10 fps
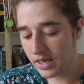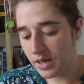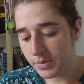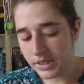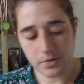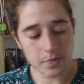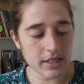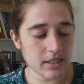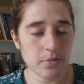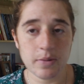a bit
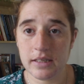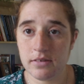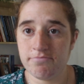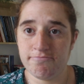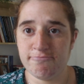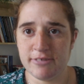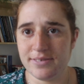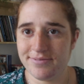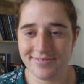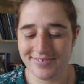spicy, but
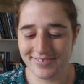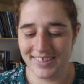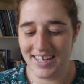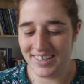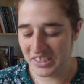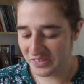yeah,